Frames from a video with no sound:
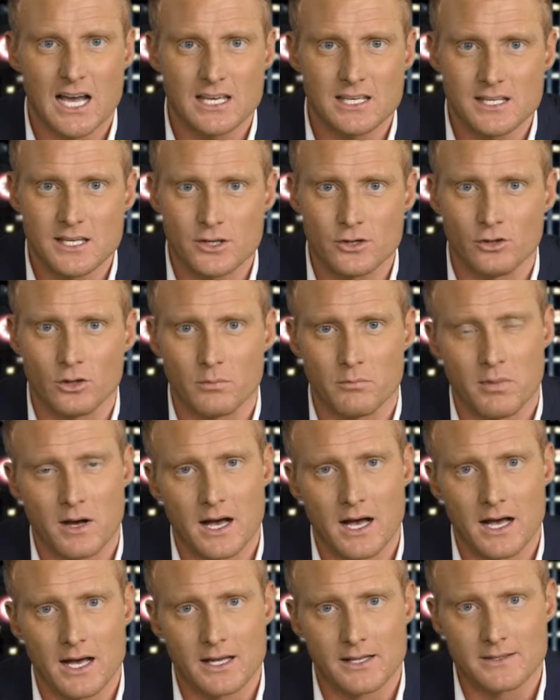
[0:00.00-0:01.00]
yield
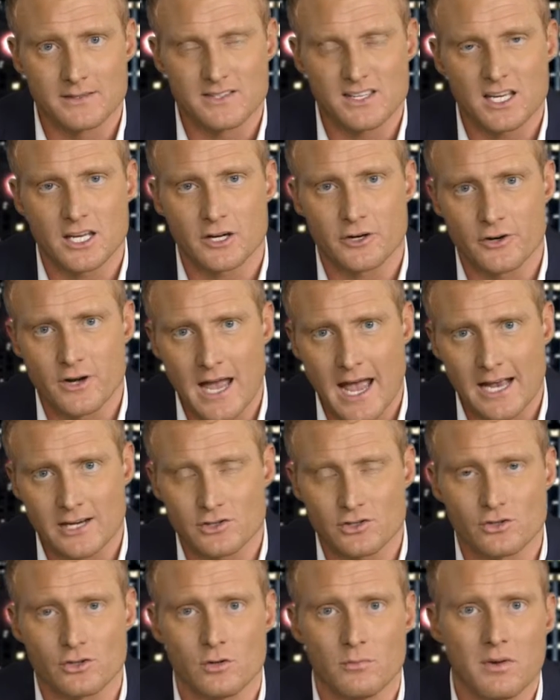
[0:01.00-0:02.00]
bonds,
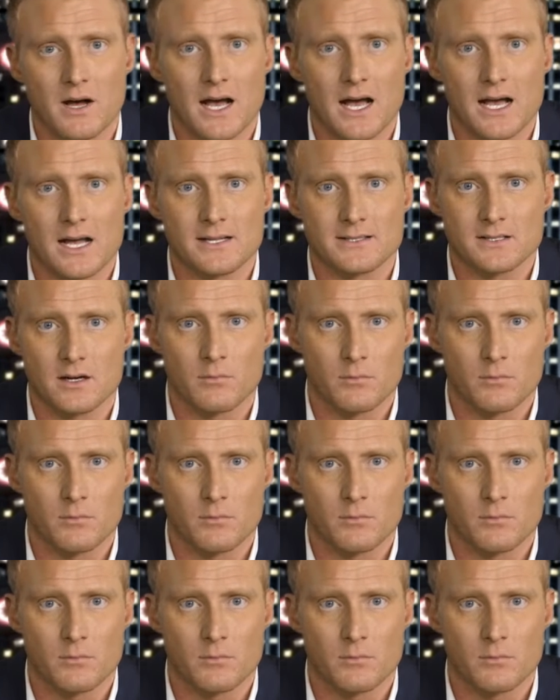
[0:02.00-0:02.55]
international bonds,